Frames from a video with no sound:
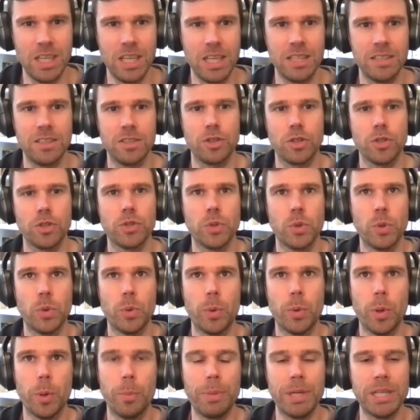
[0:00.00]
And there's
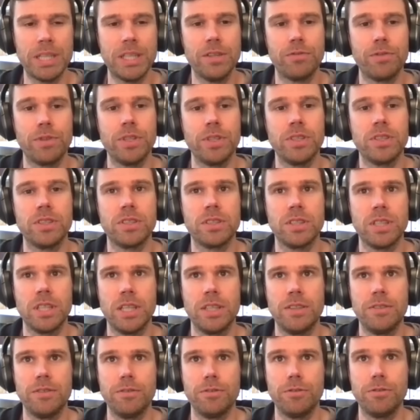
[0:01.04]
also a big difference
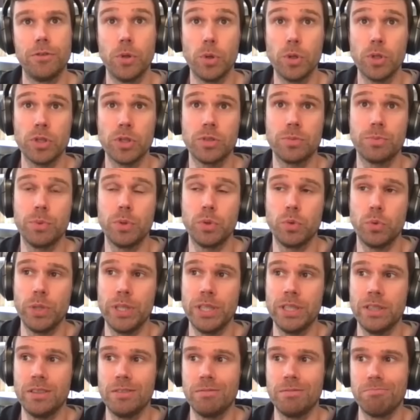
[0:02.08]
in focus
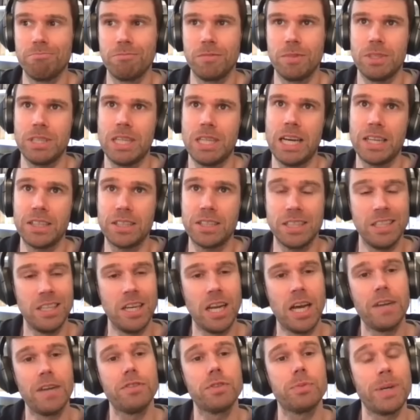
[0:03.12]
between actually
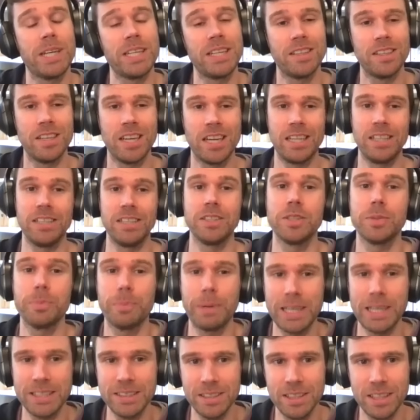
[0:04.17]
lifespan and health
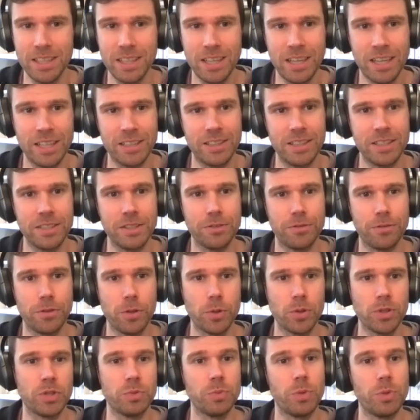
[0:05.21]
span. I think the
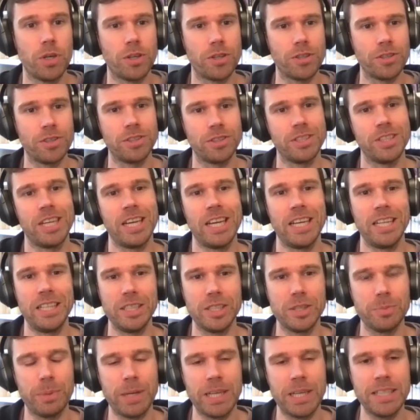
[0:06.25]
focus is more on
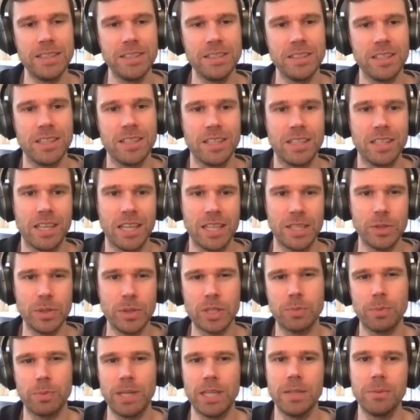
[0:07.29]
health span. Can you
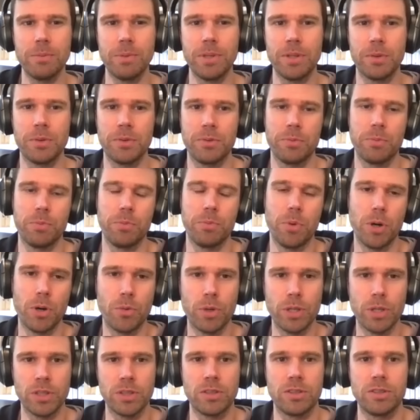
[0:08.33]
explain a bit more
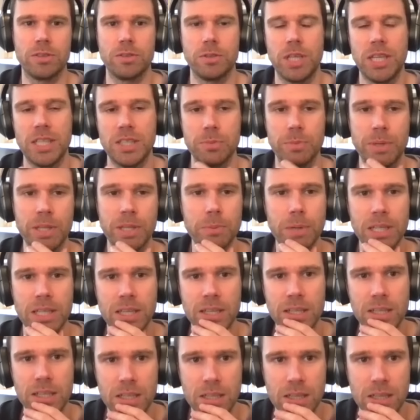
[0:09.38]
what is meant by that?